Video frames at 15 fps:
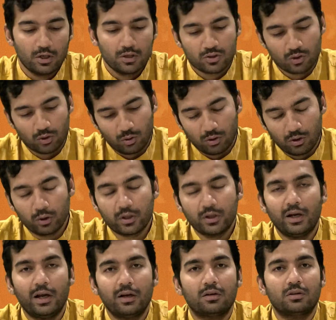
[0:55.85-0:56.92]
So
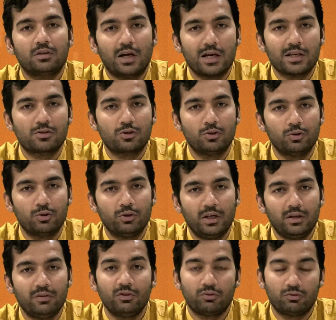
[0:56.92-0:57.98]
looking at task 2
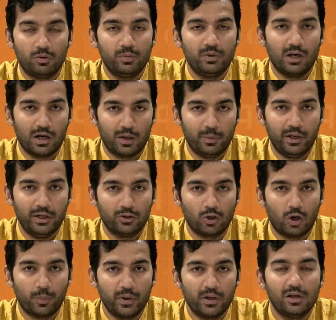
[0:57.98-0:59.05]
today, which will be our main
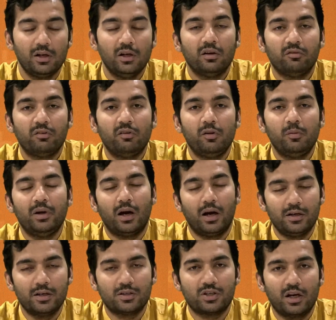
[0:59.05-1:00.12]
topic, we will be
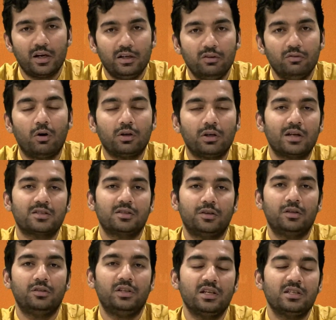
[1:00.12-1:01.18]
understanding what are
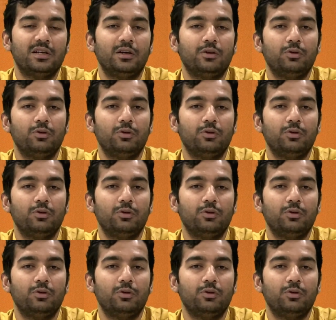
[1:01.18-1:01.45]
certain things that